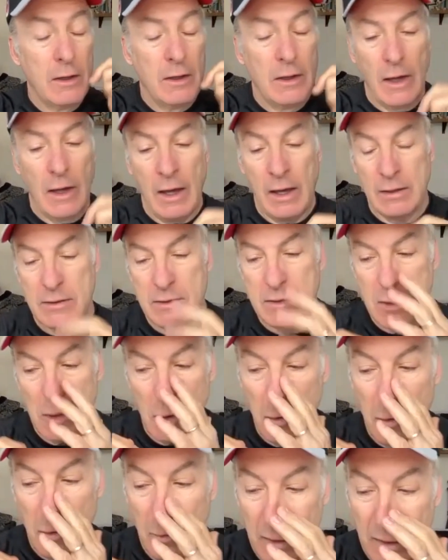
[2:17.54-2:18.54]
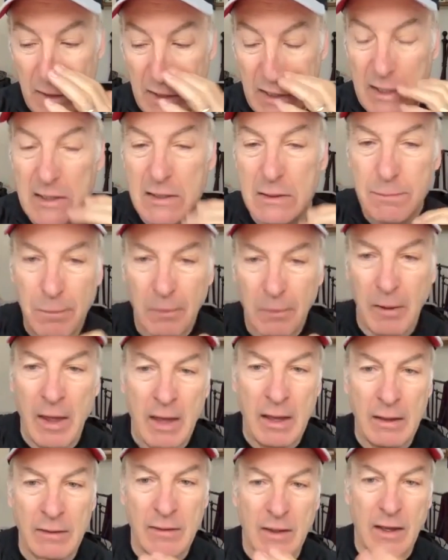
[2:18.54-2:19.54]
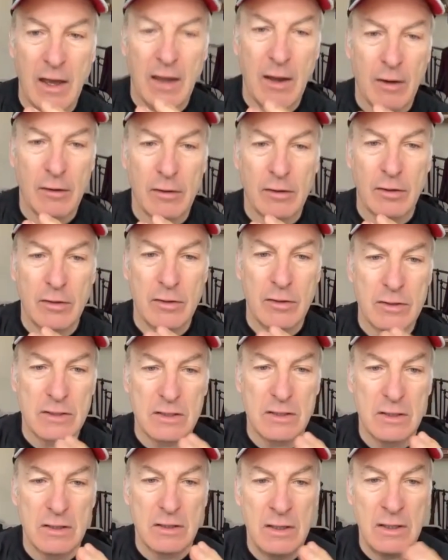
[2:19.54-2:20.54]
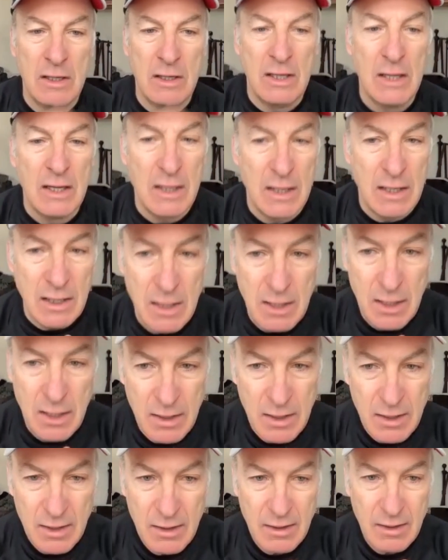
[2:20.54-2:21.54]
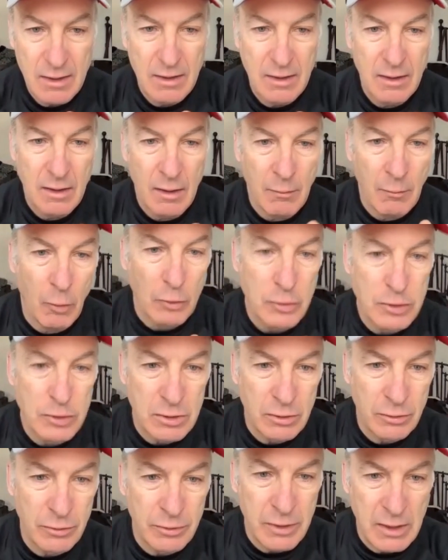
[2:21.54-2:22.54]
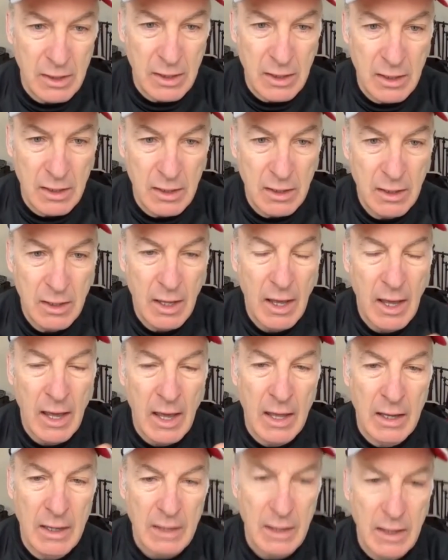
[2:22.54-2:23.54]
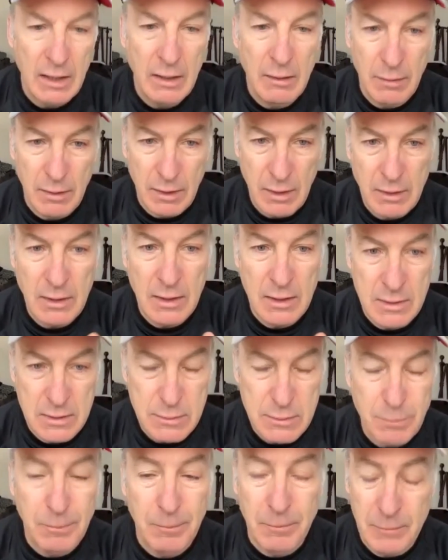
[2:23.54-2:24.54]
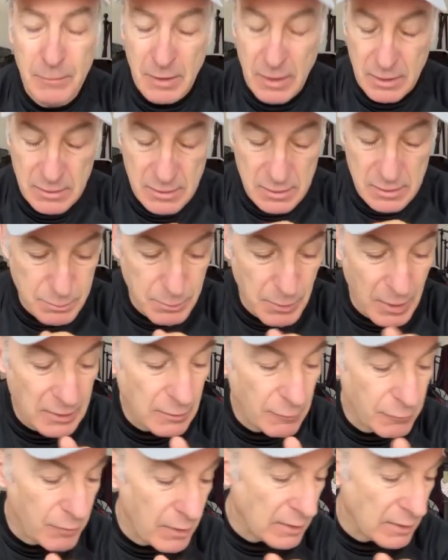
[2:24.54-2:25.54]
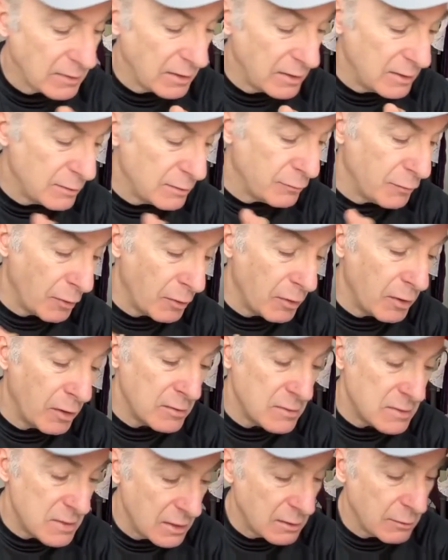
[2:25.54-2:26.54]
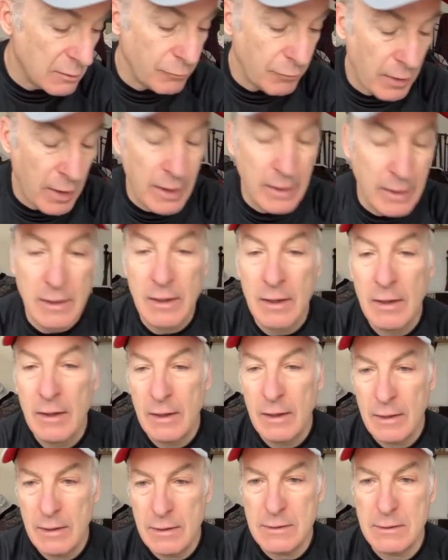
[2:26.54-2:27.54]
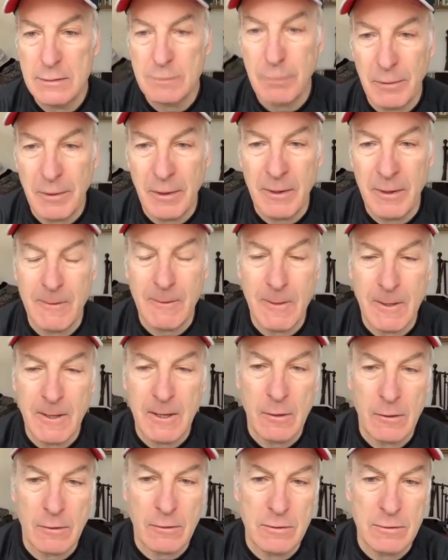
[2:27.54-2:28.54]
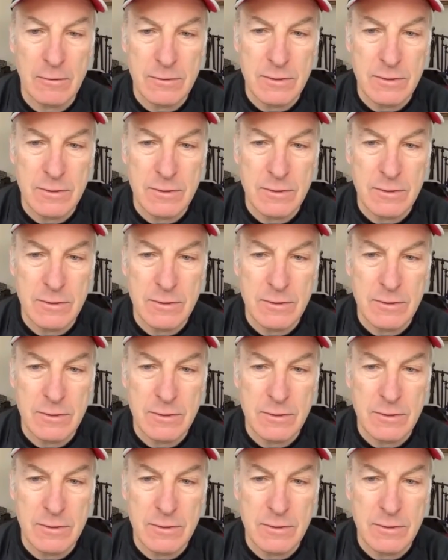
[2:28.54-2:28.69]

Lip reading: And so he's playing the character's need, emotional need, and he is, despite the fact that he's very undignified, he's playing the character's